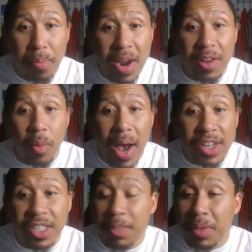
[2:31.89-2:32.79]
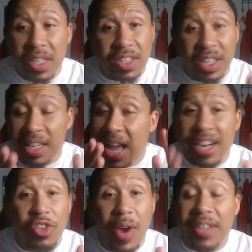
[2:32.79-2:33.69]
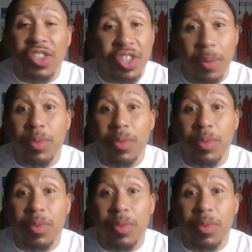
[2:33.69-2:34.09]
break of watching this because a lot of crazy shit